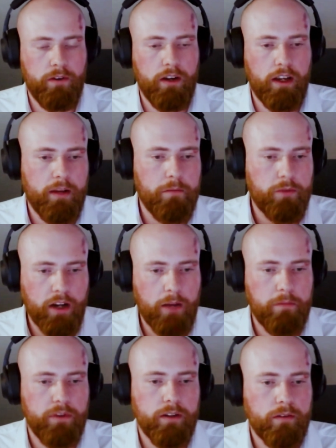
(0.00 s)
Where I can bring
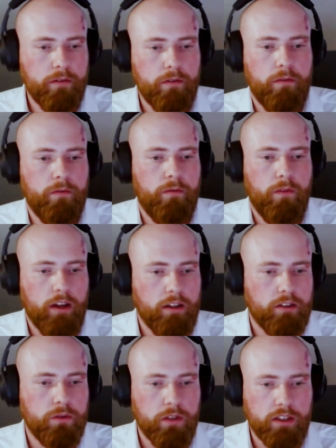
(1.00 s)
up here
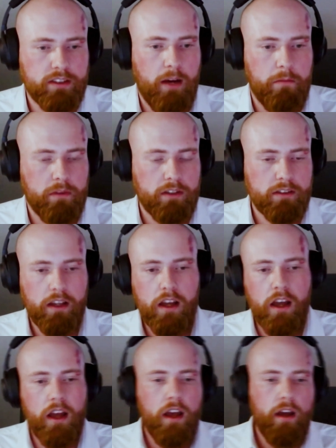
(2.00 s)
2 examples.
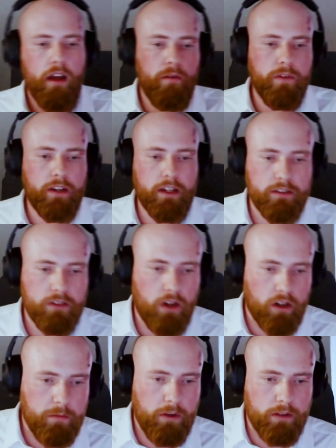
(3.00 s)
We can
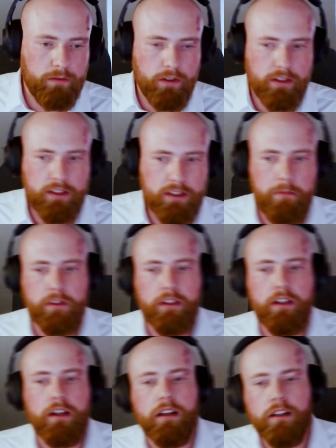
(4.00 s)
talk about, for
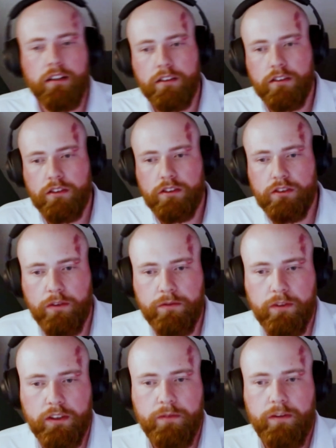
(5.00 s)
example,
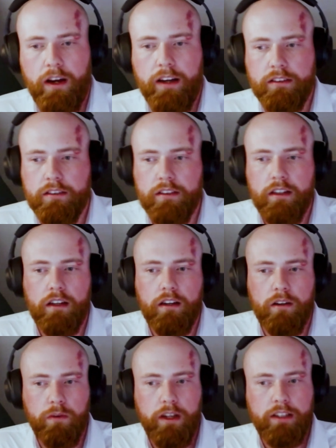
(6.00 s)
software-defined
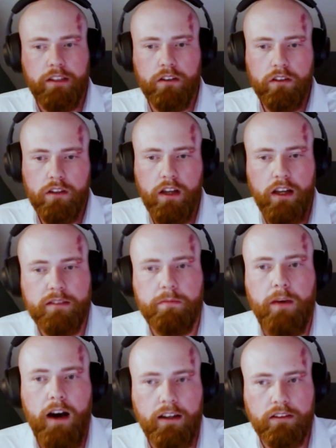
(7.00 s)
radio as
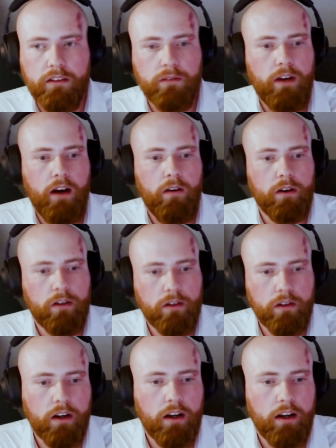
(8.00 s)
part of
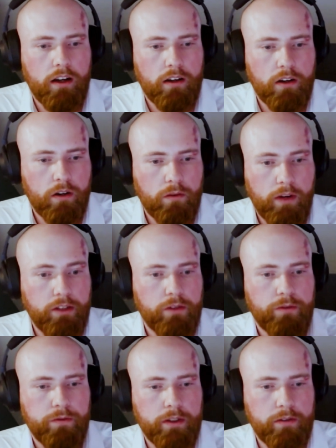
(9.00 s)
our radio
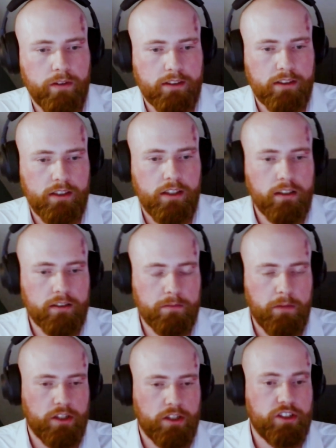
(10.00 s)
frequency
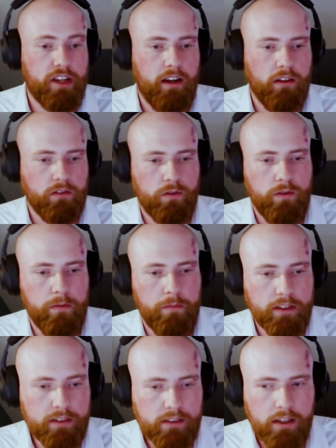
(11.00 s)
special checkout
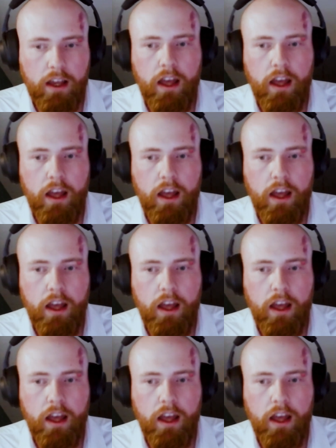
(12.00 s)
equipment.